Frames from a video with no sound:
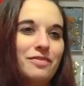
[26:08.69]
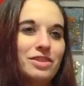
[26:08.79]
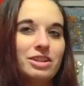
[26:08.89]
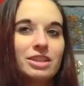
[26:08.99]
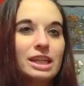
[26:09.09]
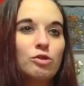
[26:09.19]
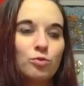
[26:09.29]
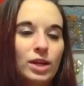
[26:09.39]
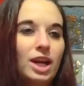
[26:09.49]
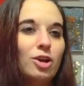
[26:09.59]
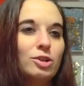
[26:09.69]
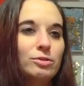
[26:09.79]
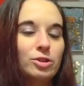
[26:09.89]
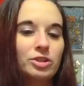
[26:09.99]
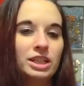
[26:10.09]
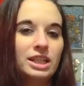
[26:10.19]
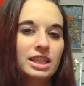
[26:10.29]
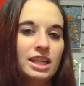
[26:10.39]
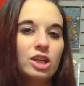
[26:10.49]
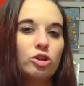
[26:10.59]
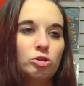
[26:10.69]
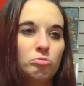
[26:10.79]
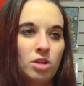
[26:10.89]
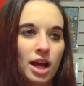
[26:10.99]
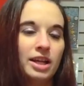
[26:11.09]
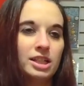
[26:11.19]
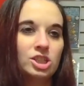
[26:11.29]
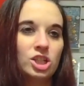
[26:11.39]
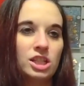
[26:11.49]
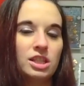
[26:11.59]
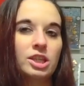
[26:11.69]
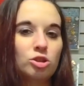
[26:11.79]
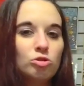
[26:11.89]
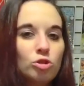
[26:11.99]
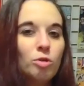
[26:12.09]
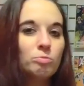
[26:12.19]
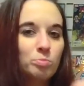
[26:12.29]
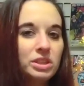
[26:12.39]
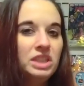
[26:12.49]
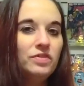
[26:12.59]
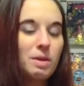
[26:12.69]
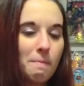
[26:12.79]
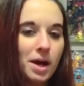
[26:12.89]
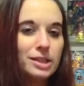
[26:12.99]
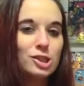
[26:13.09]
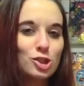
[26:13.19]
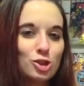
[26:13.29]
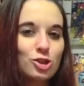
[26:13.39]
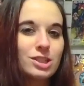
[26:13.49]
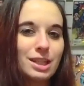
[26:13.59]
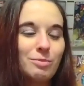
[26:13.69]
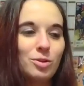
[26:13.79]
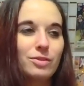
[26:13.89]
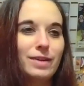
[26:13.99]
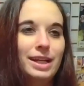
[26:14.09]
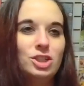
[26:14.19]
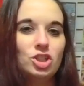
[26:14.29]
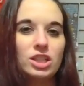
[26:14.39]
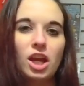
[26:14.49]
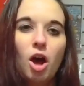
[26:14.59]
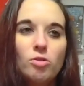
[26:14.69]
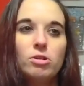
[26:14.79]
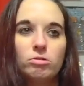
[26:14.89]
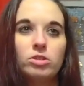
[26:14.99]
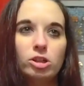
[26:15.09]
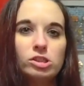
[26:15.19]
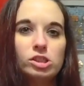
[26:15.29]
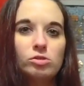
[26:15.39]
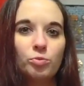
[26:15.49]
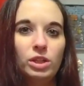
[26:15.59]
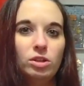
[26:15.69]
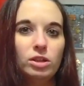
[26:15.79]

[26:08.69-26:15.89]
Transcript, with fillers: And they're like, great. Are you learning anything? Are you not going to change? Like, you don't believe in monsters anymore, right? And she's like, oh, no, they're still real.